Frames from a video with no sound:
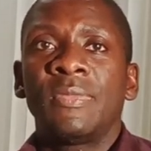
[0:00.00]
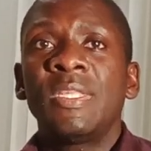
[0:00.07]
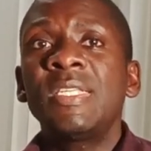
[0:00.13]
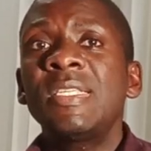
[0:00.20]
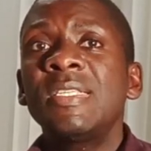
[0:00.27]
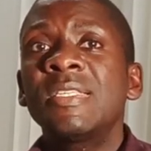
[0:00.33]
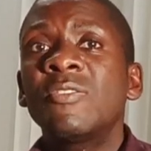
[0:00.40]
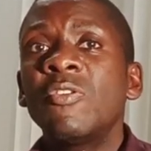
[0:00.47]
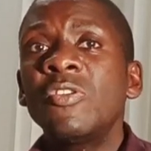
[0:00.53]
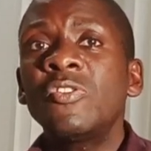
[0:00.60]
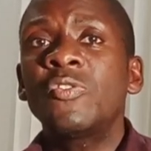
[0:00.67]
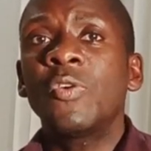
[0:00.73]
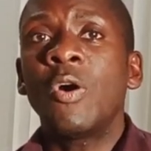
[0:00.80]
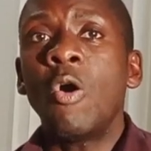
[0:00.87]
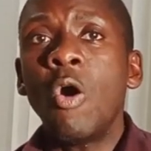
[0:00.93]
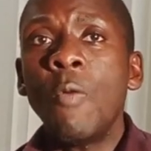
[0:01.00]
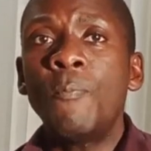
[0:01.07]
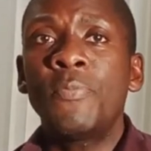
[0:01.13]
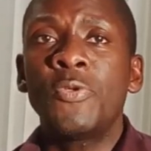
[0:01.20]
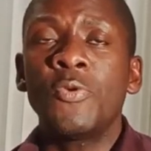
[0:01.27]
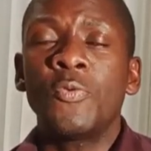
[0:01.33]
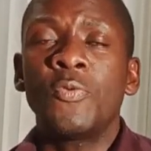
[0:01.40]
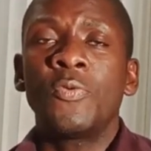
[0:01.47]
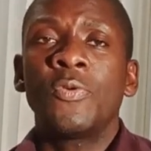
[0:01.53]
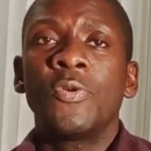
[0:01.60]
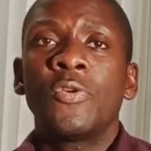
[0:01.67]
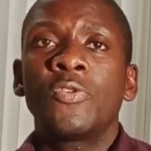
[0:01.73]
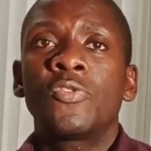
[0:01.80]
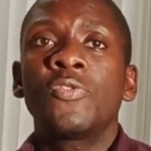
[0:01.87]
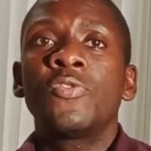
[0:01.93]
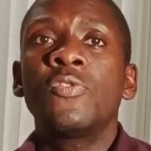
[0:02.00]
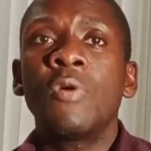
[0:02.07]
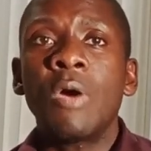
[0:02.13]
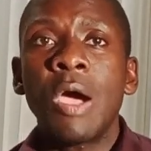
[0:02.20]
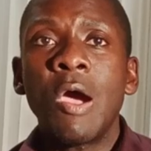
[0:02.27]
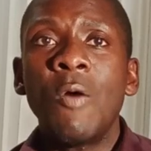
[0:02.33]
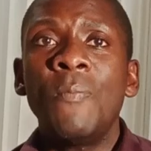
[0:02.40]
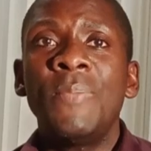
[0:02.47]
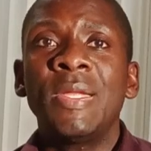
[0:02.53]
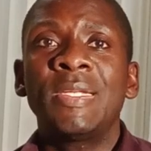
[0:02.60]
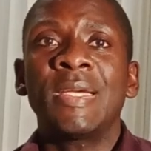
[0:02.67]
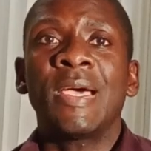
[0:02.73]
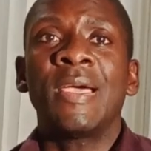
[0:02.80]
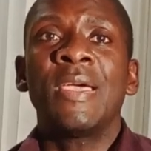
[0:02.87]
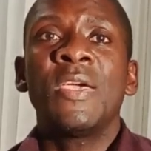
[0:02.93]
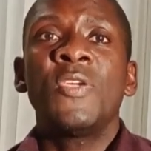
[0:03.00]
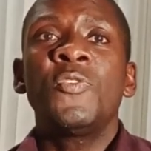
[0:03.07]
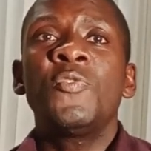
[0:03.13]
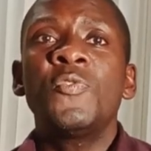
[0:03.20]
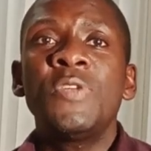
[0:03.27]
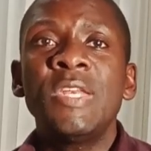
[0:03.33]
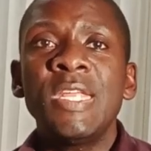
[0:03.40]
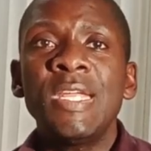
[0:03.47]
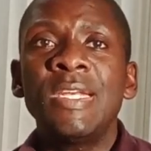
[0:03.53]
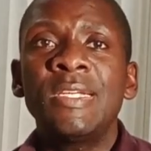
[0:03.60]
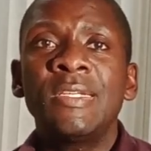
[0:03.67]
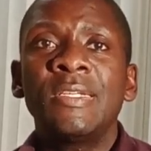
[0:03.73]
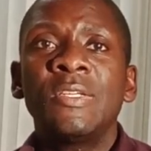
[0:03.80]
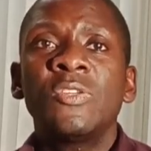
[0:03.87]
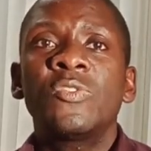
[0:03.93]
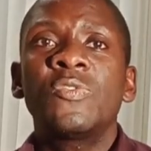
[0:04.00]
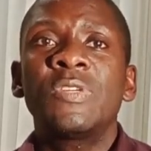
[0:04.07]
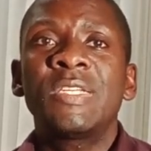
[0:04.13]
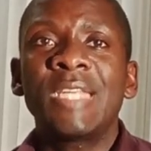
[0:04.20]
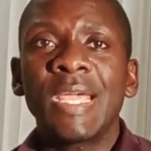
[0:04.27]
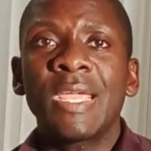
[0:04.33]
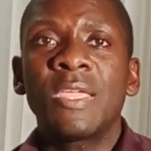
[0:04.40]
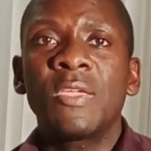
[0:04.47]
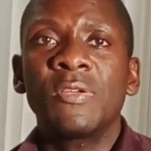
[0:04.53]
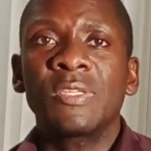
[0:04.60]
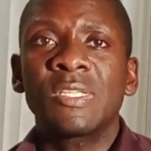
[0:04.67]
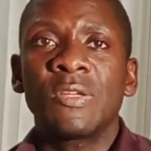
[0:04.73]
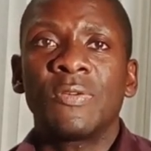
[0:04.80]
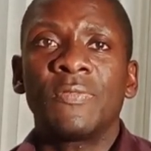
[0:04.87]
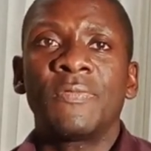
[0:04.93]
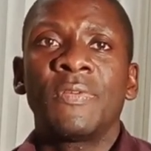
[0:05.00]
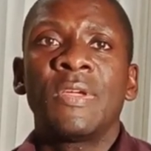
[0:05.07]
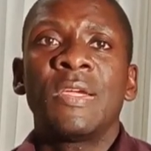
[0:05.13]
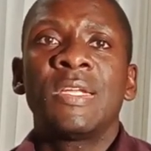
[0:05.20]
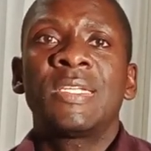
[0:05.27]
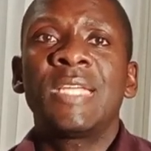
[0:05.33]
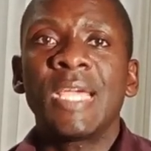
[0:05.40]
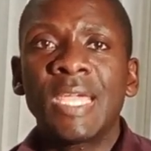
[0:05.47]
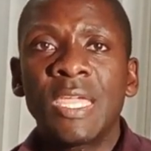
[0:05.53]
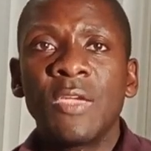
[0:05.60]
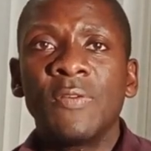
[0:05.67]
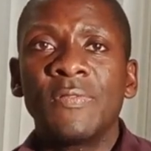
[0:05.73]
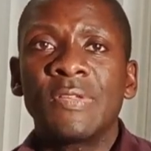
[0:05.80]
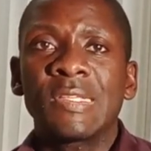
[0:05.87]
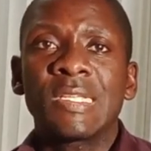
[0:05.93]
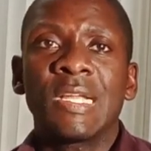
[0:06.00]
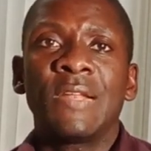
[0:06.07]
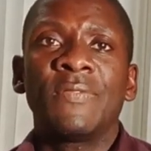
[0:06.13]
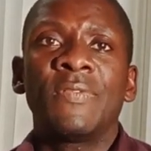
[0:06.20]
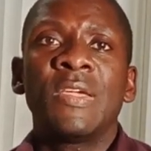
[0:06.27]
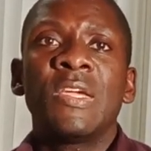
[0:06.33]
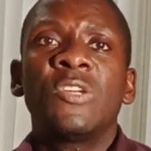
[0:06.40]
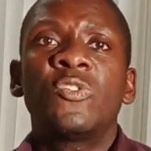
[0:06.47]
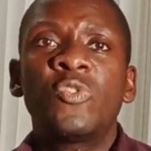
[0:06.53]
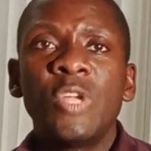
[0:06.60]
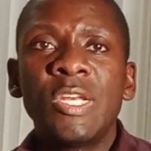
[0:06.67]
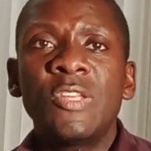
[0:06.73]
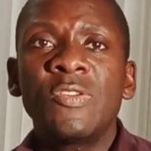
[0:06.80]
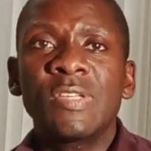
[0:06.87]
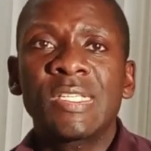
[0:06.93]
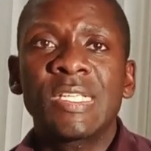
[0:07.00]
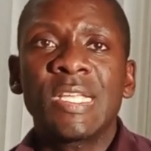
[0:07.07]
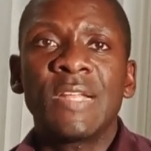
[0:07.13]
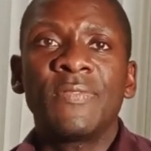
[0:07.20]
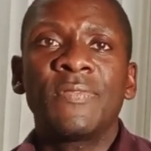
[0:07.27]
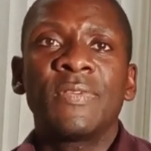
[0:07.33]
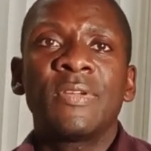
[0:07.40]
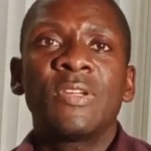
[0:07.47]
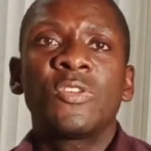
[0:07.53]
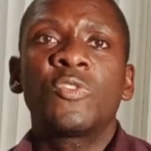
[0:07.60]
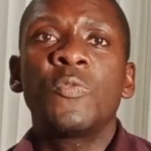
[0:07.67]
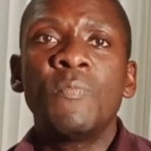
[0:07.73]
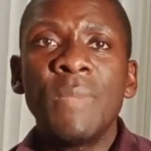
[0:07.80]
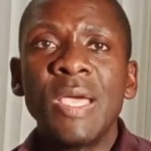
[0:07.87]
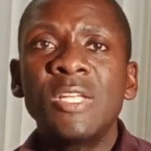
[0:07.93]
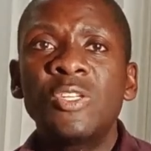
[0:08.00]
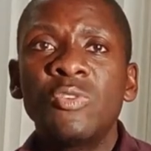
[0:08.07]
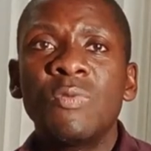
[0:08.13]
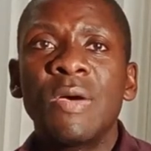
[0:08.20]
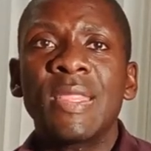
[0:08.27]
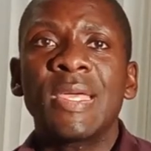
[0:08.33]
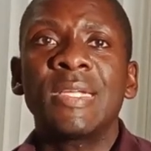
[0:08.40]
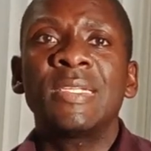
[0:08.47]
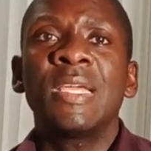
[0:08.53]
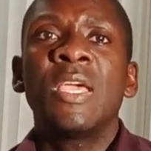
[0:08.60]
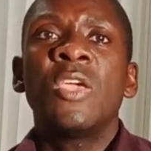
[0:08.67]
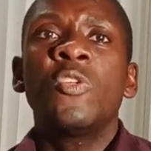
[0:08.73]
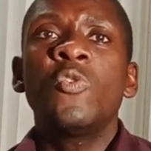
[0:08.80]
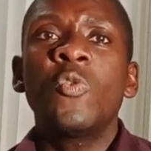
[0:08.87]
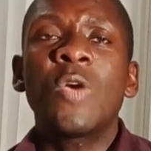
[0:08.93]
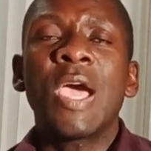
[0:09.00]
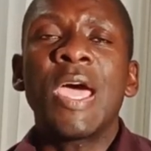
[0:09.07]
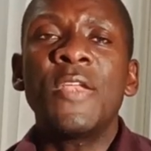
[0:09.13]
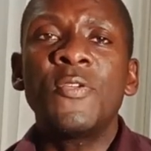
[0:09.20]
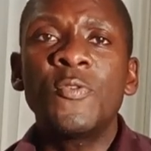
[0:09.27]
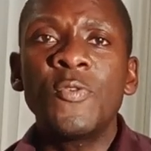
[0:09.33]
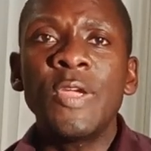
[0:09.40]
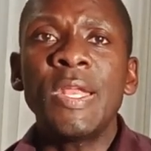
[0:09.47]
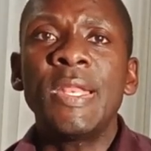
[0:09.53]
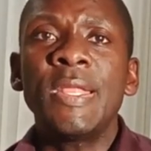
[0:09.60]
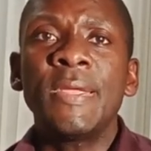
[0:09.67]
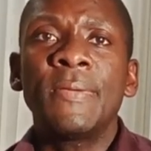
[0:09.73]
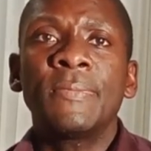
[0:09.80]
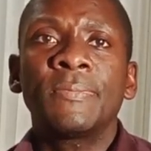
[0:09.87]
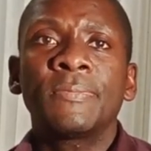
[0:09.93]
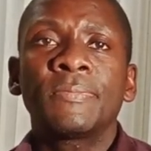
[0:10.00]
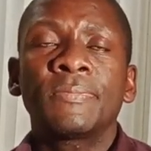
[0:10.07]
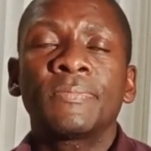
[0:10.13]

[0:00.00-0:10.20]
This is going to help you to know how better you need to take yourself, take care of yourself, treat yourself to make sure that you can really